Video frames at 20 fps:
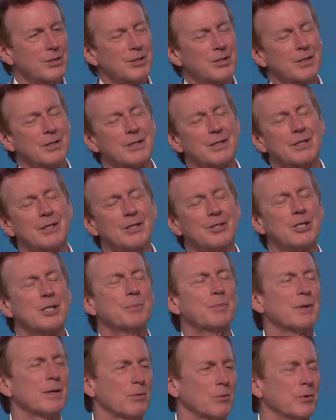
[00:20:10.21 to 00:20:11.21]
She goes, "It's
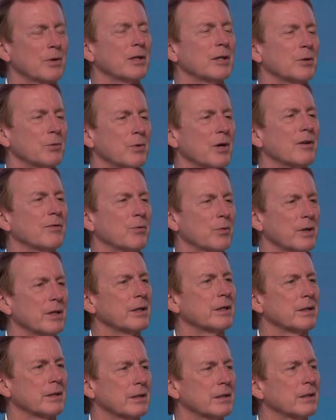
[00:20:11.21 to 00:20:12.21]
just been a really rough
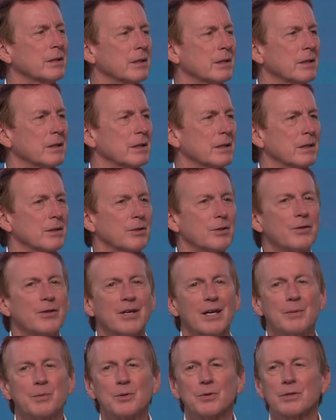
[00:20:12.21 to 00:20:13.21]
week. Do you
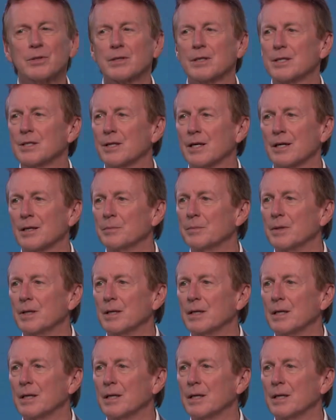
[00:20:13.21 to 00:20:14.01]
think I'm doing a good job?"